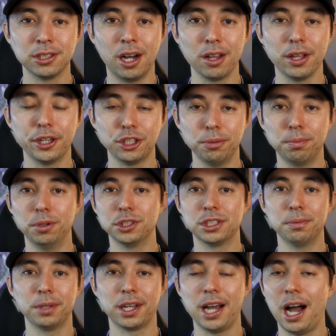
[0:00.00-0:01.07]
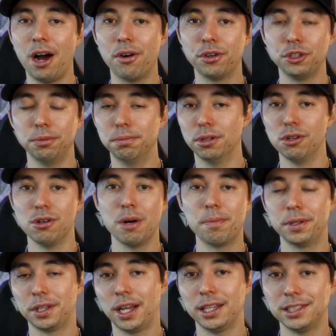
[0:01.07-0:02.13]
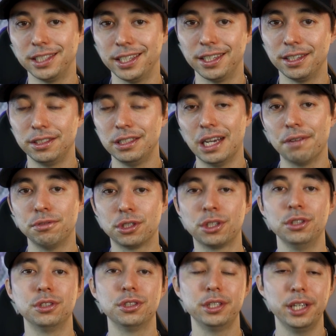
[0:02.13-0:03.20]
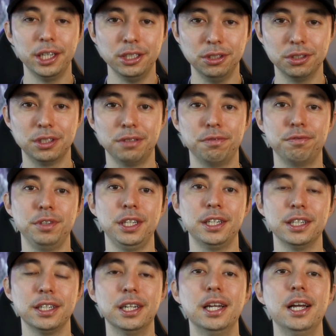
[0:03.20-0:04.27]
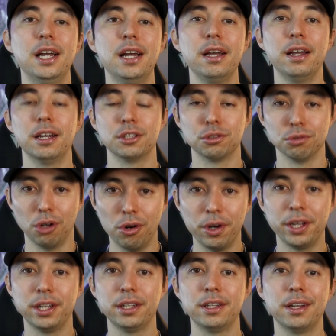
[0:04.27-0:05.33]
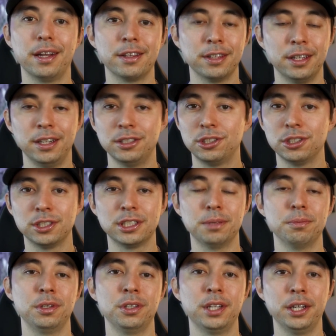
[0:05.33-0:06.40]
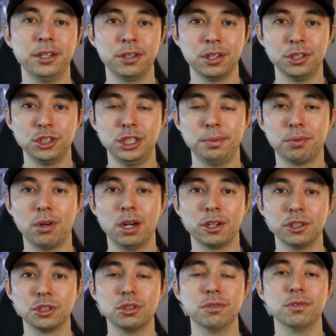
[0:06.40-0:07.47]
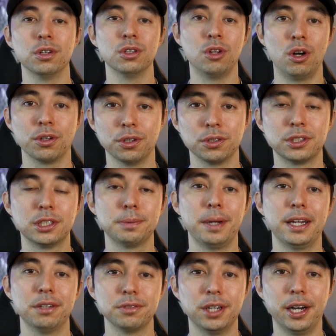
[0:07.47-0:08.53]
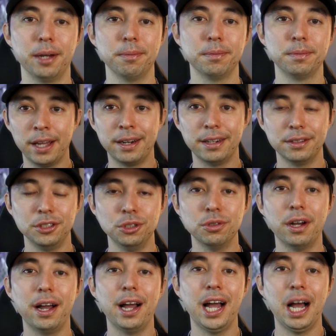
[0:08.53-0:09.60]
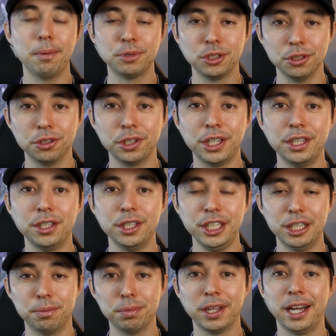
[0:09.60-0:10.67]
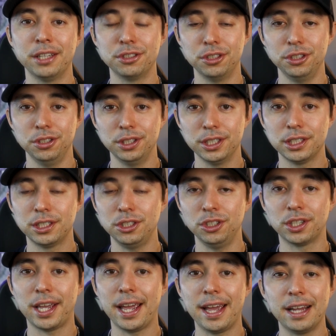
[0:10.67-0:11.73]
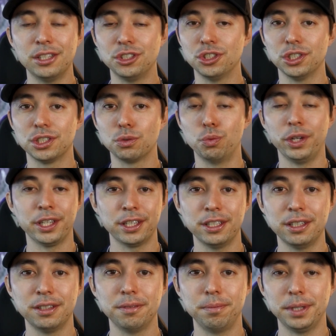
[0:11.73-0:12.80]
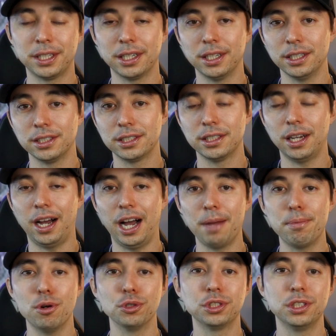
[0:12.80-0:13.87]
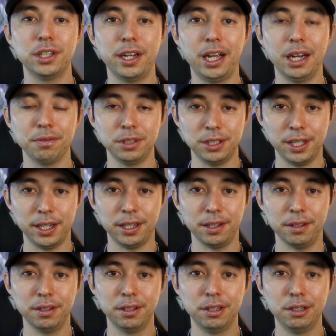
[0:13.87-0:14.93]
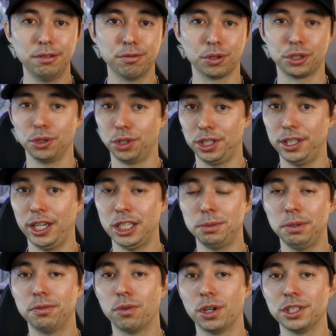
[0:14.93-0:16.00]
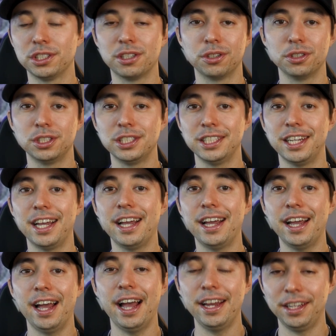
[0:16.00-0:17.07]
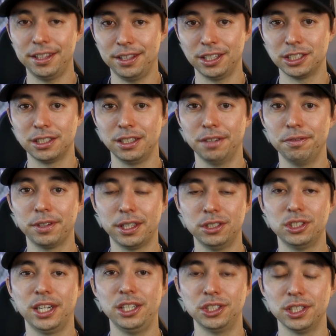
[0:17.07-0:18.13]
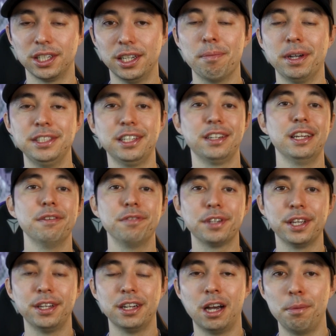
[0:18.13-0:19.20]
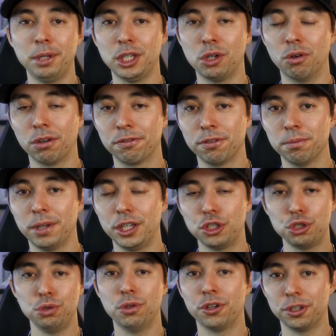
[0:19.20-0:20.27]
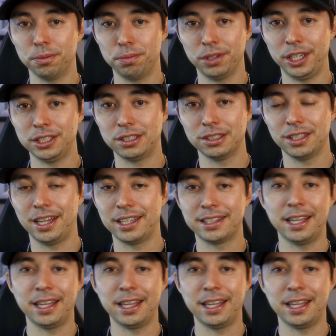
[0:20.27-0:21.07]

not like you put something out, you blow up and that's it. You have to continuously feed it and grow it, and then it's just something that you're going to see progress over a longer span of time. And you absolutely need a plan to do this. You can't just wing it, because I posted every day for 30 days before I started to see anything significant changing. And by significant, I mean going from like 200 plays to like